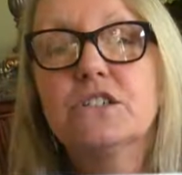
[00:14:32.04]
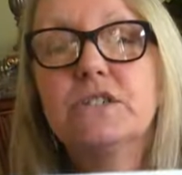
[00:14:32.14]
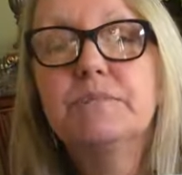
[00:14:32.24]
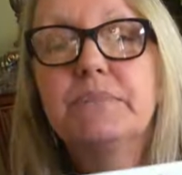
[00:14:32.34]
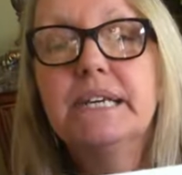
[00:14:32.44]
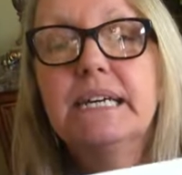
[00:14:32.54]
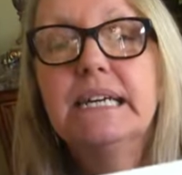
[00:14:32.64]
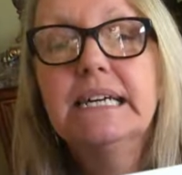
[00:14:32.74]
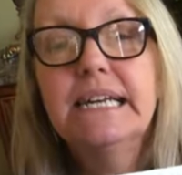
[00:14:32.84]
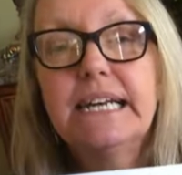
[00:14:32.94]
creepy.
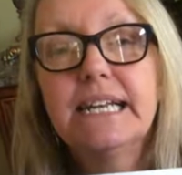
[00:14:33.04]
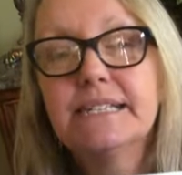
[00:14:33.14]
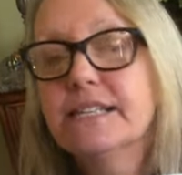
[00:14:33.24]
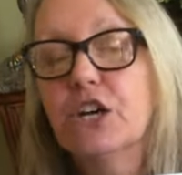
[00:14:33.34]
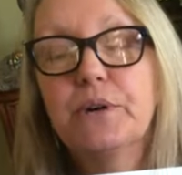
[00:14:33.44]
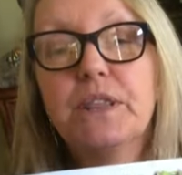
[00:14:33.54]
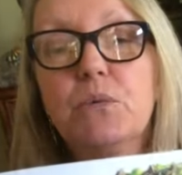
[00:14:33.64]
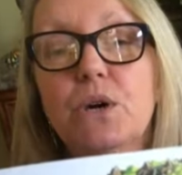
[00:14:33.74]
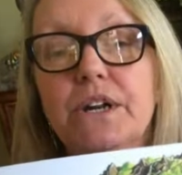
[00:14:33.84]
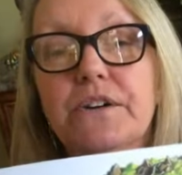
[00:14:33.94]
He doesn't go in the
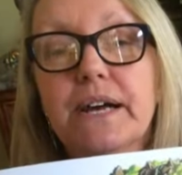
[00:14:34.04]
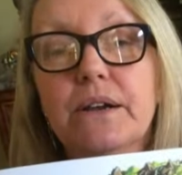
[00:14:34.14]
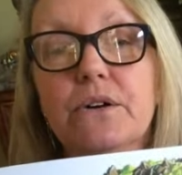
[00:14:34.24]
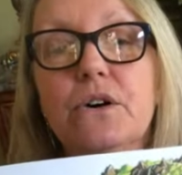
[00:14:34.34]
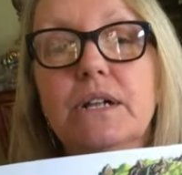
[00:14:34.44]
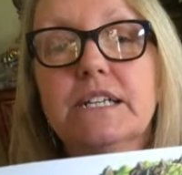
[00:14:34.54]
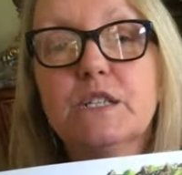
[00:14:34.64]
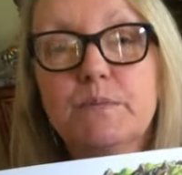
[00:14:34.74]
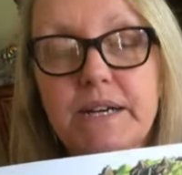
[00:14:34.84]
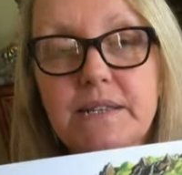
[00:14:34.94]
water at all. He
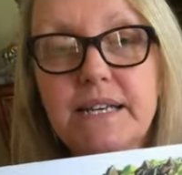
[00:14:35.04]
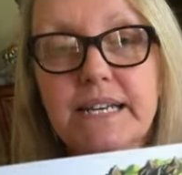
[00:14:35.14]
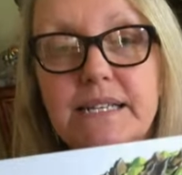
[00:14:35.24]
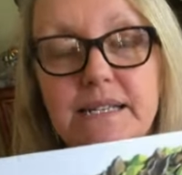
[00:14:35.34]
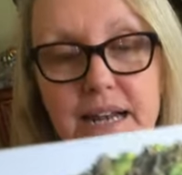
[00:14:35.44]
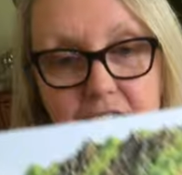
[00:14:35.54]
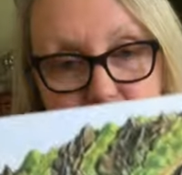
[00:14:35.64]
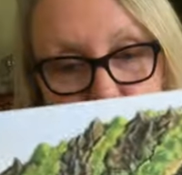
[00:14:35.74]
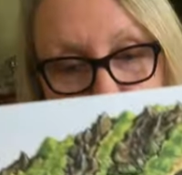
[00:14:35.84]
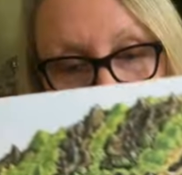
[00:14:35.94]
spends his
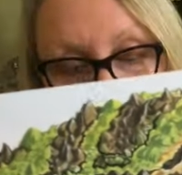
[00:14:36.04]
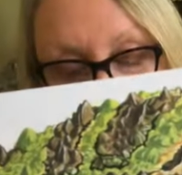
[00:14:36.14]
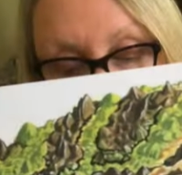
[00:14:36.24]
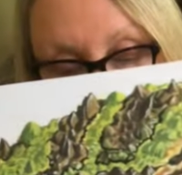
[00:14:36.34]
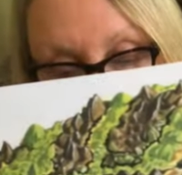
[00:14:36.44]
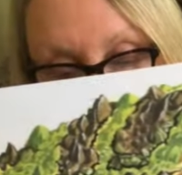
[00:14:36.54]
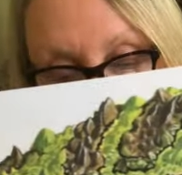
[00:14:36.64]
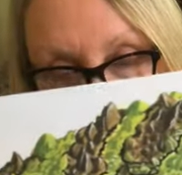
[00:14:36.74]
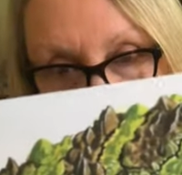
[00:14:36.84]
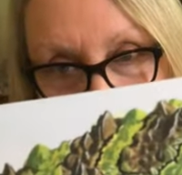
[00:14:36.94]
life completely on
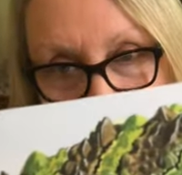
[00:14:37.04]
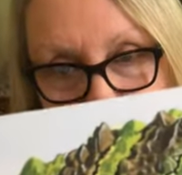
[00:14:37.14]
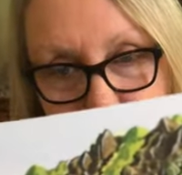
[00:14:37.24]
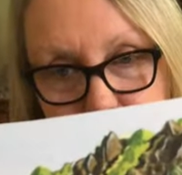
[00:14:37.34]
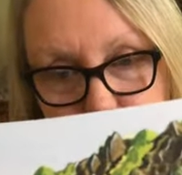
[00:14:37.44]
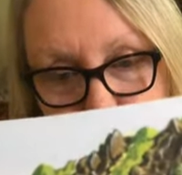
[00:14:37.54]
the land.